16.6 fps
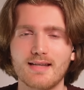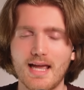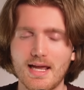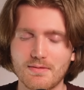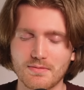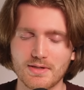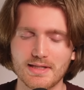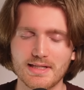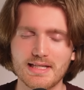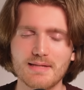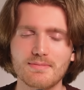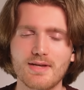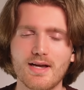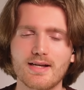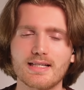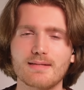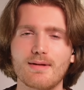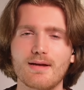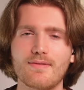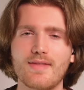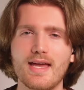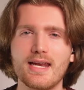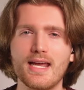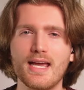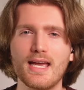And we're going to keep talking about
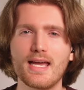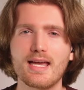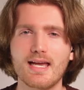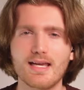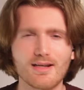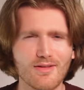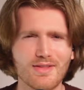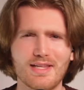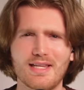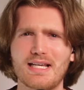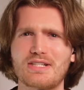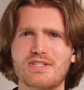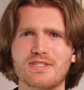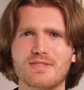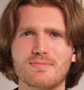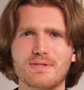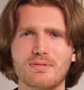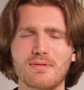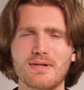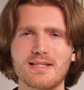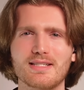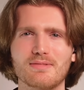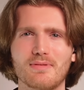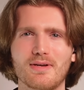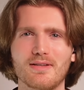that and all the elections between
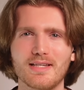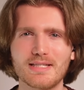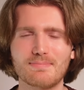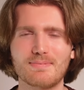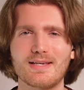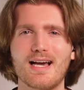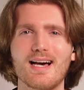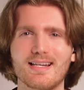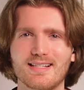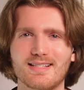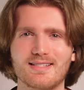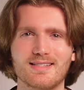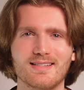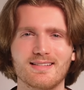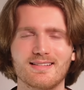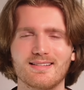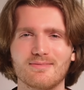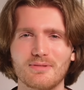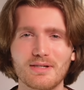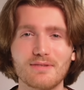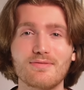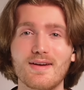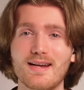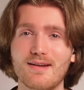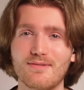as well. Let's be honest. We're going
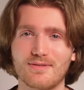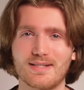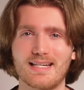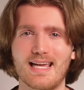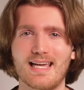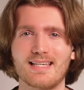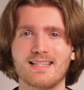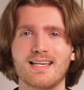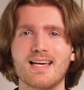to fight every day.